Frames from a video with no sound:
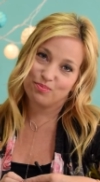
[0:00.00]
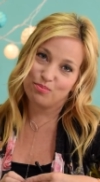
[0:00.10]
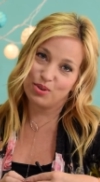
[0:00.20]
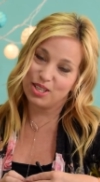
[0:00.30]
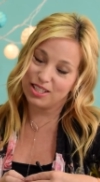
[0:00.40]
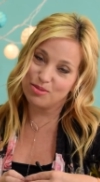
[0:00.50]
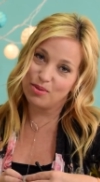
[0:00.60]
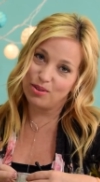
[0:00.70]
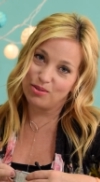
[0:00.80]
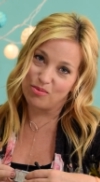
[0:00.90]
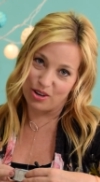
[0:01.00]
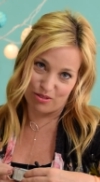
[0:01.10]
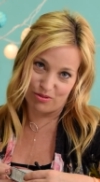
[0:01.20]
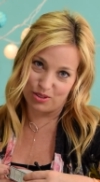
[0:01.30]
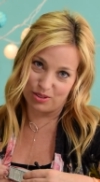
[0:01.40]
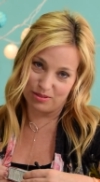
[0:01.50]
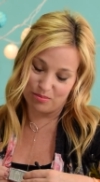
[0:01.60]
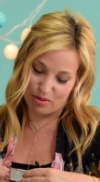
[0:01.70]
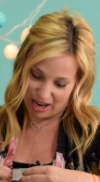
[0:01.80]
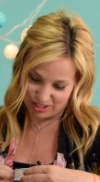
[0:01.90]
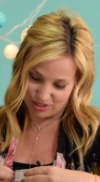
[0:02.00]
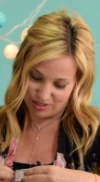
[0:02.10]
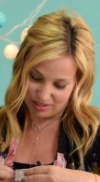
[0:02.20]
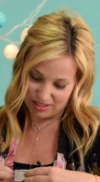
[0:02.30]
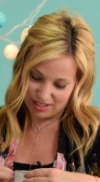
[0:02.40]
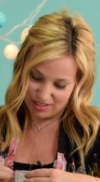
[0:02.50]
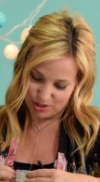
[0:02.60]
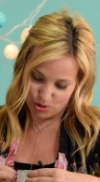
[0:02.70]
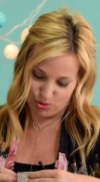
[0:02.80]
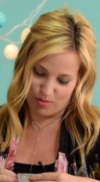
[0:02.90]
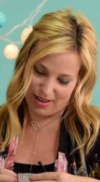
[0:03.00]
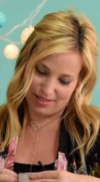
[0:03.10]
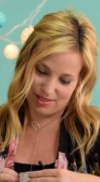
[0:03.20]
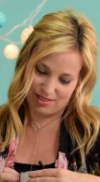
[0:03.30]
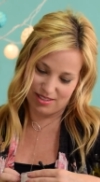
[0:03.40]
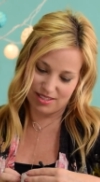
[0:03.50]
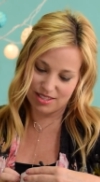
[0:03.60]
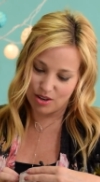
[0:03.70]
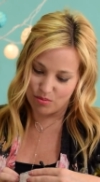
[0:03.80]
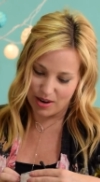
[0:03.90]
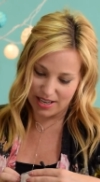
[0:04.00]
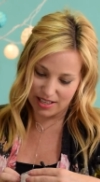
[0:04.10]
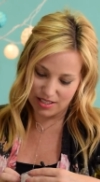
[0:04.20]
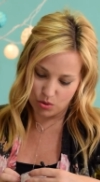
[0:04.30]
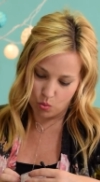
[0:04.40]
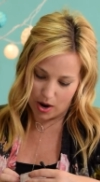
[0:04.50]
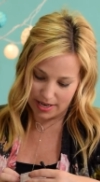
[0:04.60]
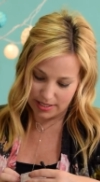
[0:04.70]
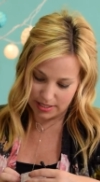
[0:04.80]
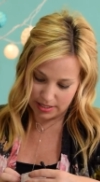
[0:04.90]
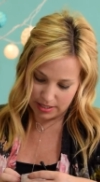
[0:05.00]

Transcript: predictable, wonderful, practical toothpaste. This is a radiant white